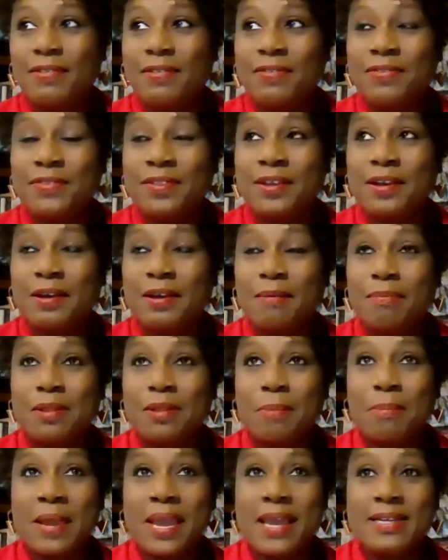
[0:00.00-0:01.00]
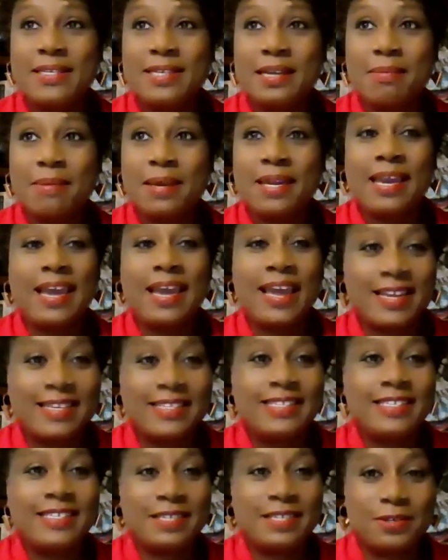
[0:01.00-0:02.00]
uh, the pandemic
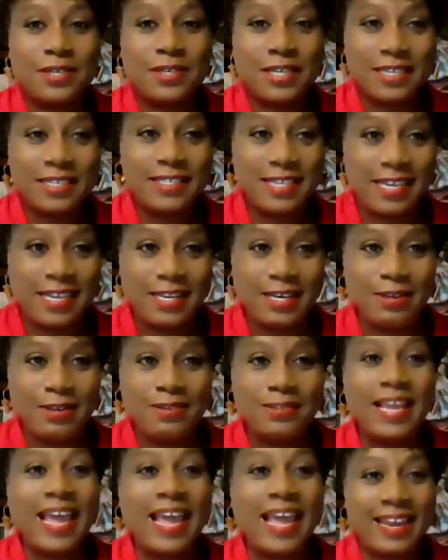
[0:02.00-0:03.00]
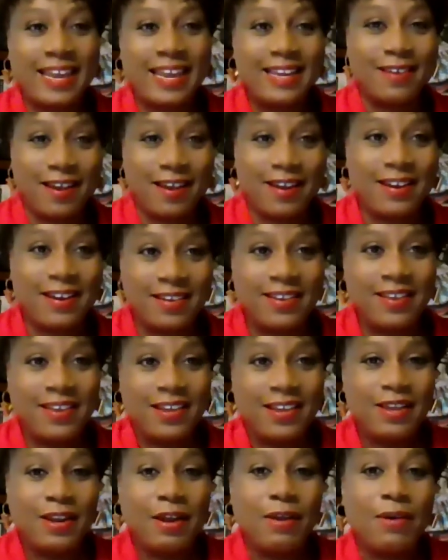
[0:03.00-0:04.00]
and still continues. And
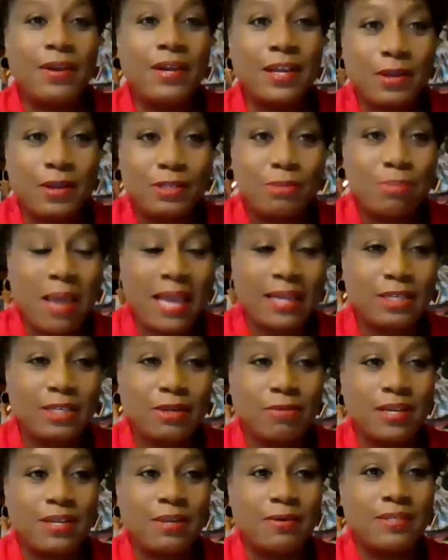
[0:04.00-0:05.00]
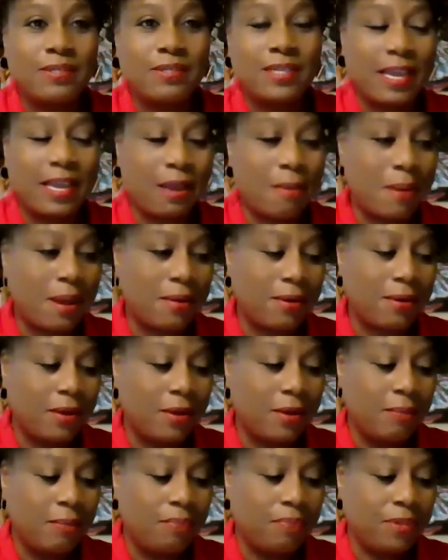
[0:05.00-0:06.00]
it goes back to what you were saying
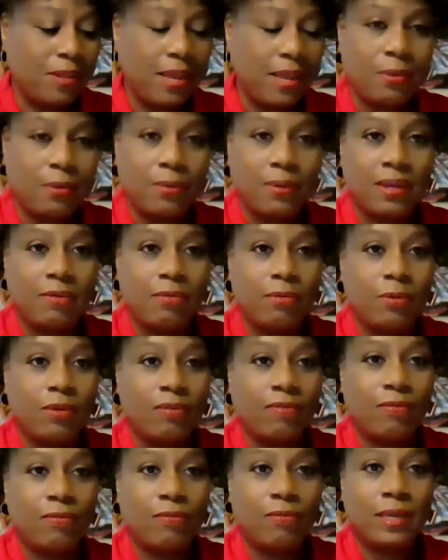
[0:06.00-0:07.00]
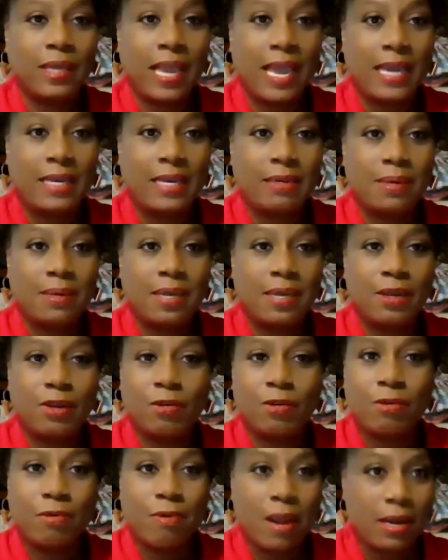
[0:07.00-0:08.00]
about how we've really had to
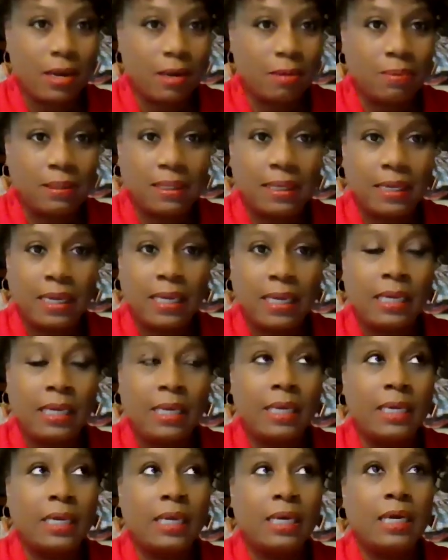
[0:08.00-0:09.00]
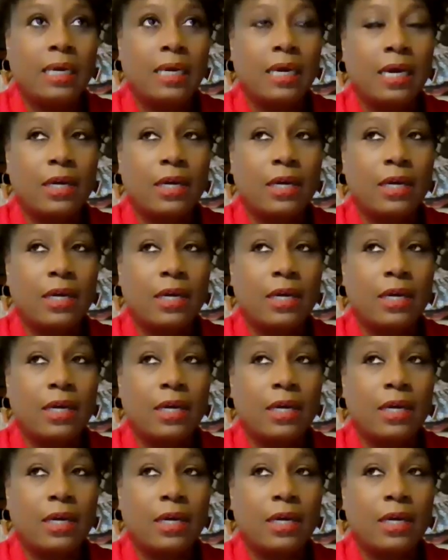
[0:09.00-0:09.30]
be incredibly